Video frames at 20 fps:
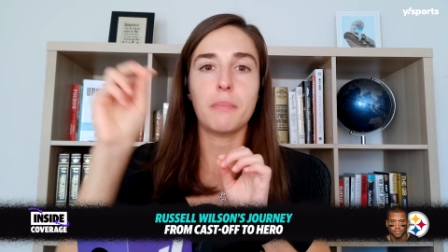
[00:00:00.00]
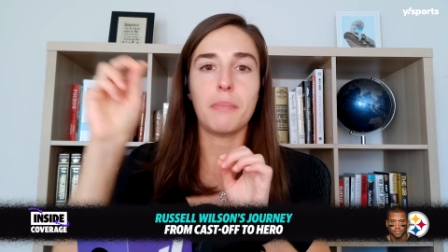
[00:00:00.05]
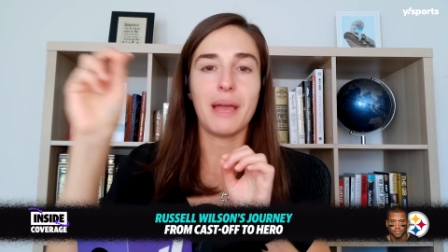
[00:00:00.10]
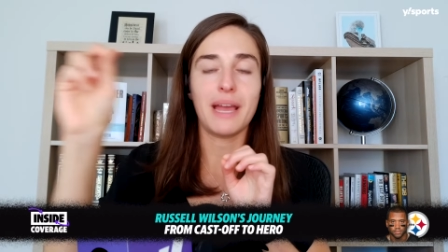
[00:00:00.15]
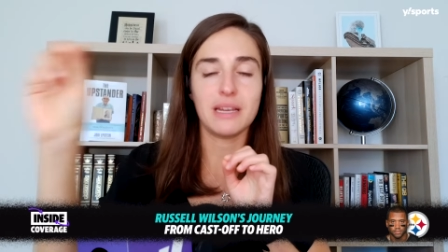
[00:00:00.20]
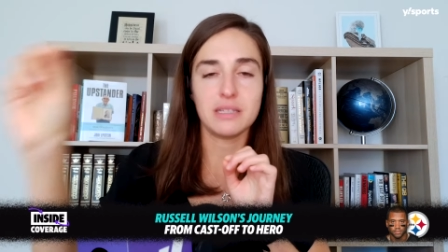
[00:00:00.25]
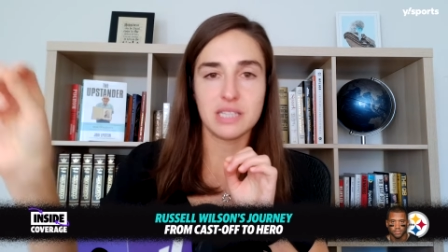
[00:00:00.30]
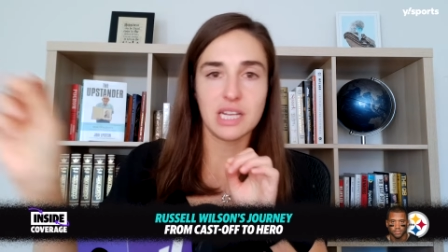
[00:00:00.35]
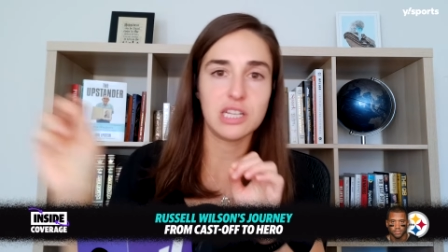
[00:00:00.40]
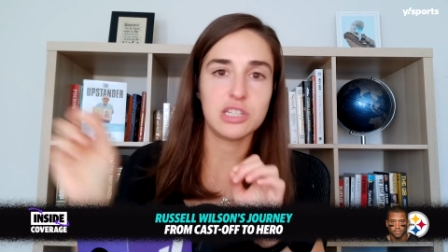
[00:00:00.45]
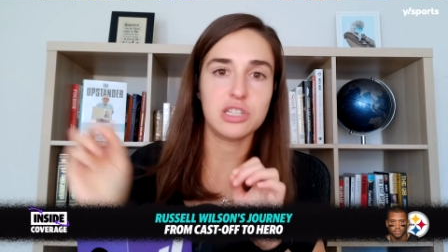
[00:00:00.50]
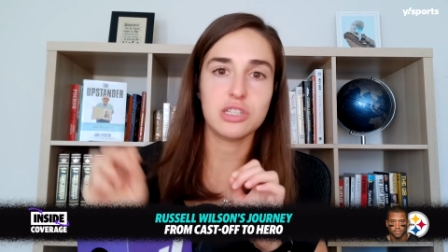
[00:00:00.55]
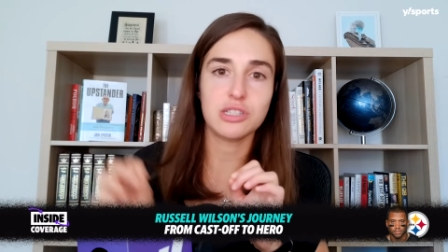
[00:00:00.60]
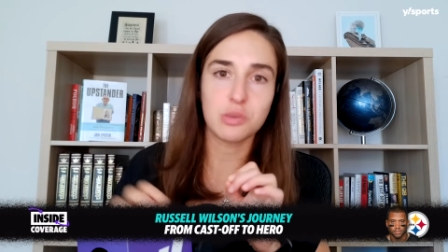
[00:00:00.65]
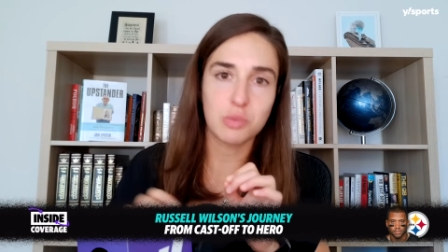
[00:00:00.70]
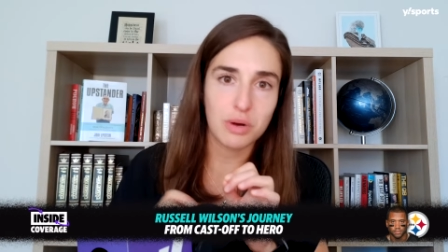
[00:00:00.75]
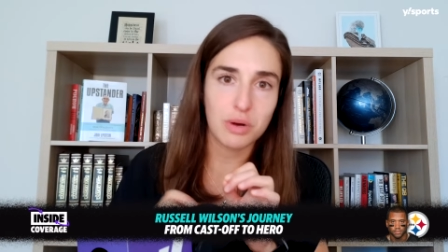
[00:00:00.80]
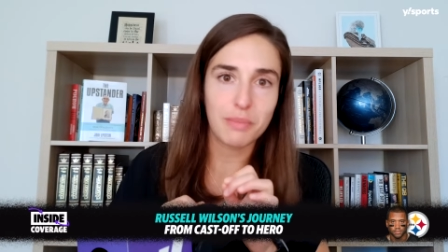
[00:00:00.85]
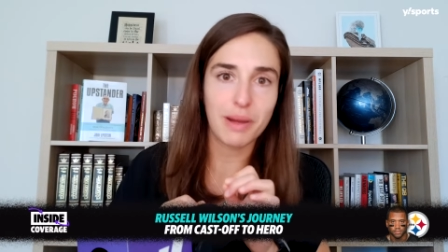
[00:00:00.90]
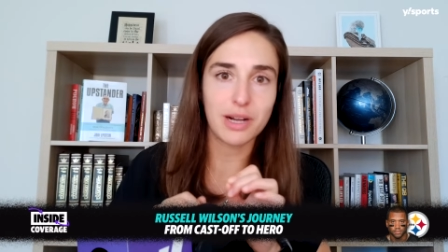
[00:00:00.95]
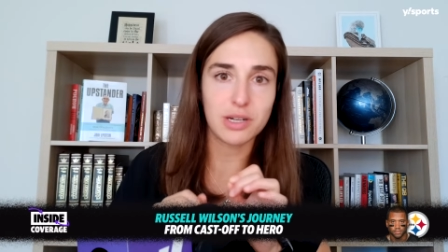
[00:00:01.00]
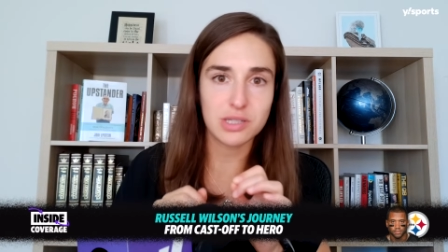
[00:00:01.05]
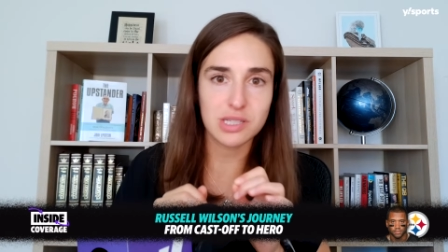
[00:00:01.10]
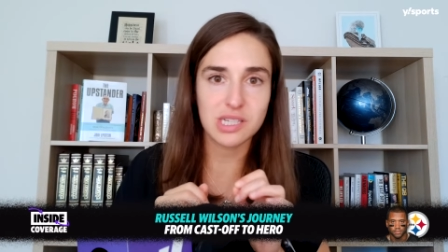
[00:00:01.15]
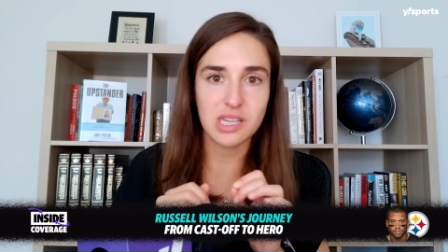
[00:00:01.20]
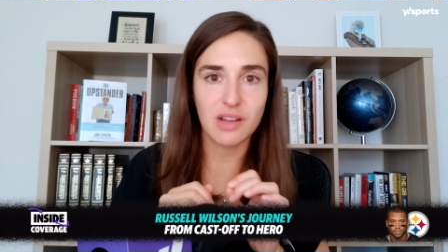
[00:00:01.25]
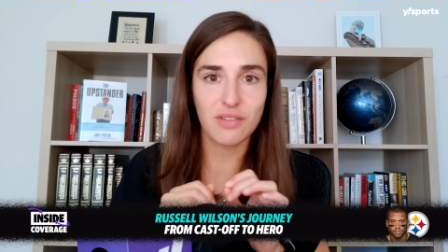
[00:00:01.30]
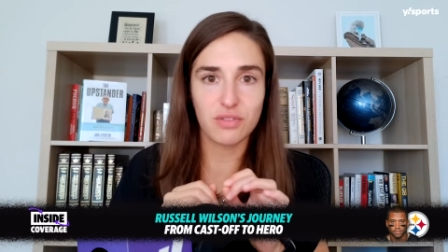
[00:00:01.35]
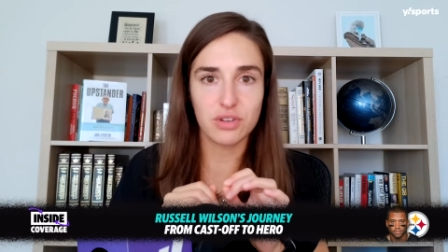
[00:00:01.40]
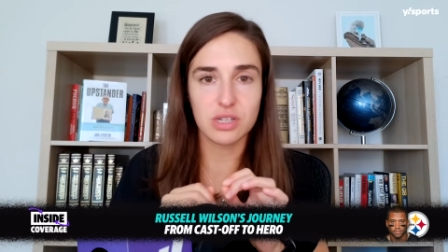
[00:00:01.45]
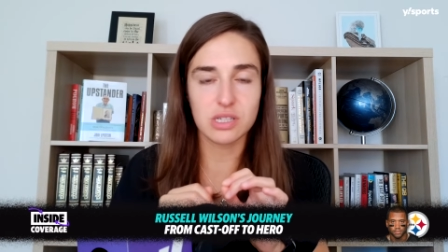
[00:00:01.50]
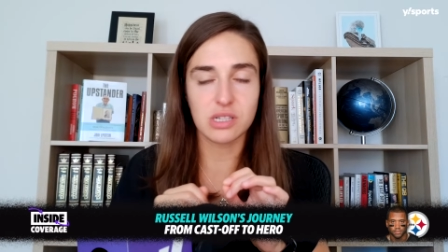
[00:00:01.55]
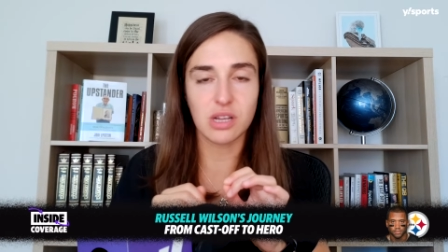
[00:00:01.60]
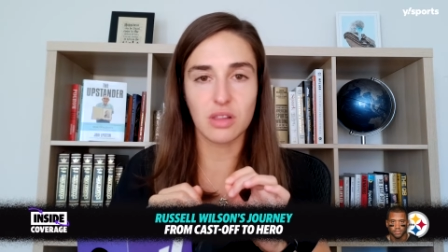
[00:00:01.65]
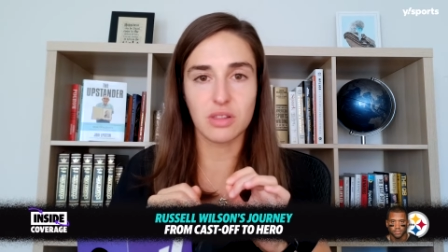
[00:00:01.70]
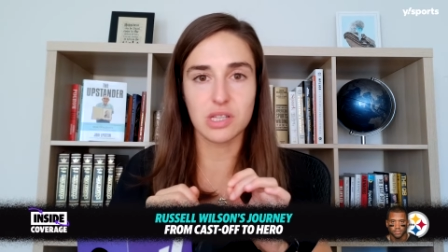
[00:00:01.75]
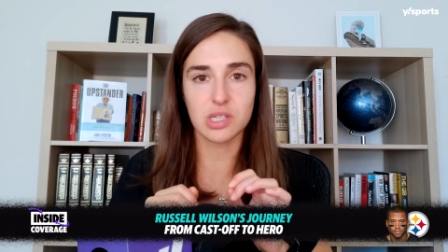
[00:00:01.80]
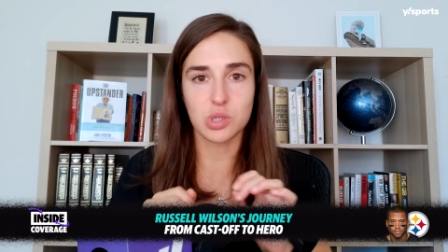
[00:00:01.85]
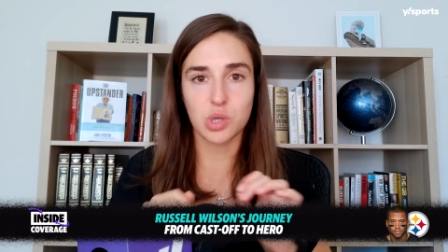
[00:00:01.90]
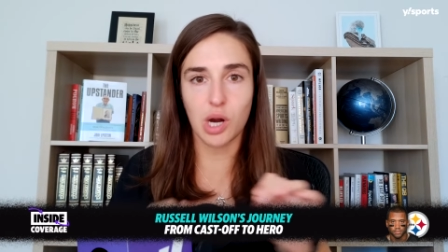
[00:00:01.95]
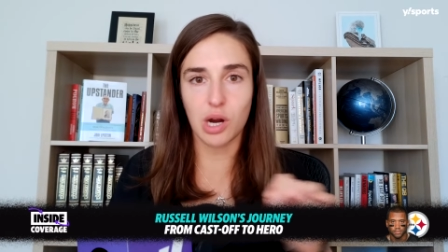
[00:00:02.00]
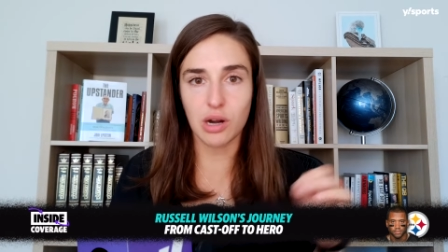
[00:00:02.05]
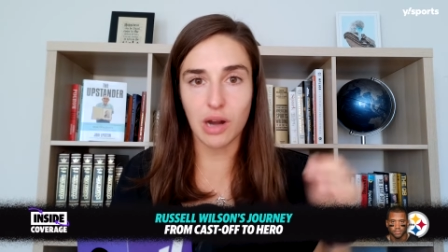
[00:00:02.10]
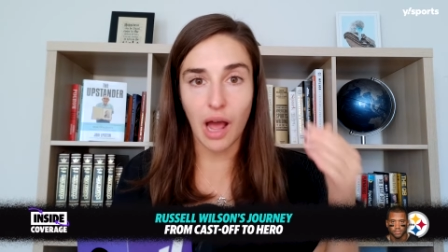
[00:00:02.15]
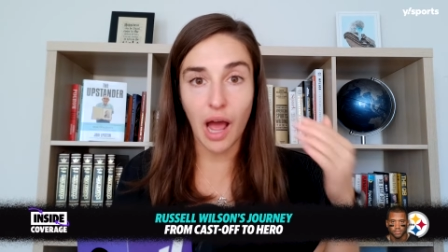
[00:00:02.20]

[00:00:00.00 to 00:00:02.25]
pay attention to where my receiver is on this route.